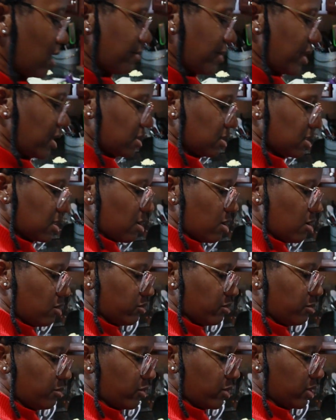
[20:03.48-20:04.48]
I'm not gonna go
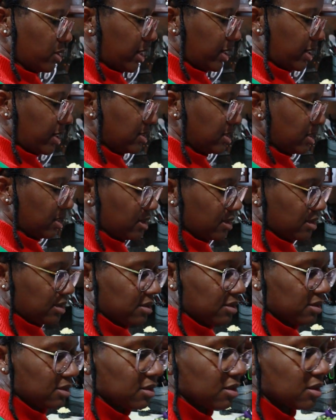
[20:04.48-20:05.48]
overboard like I did
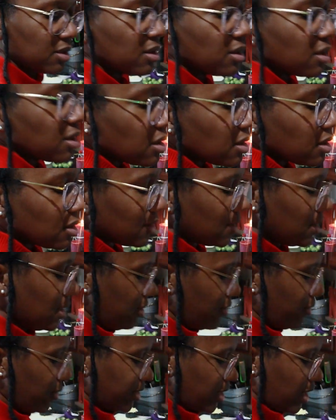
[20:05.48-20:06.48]

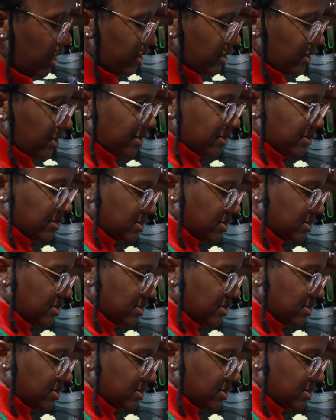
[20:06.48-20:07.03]
with the onions.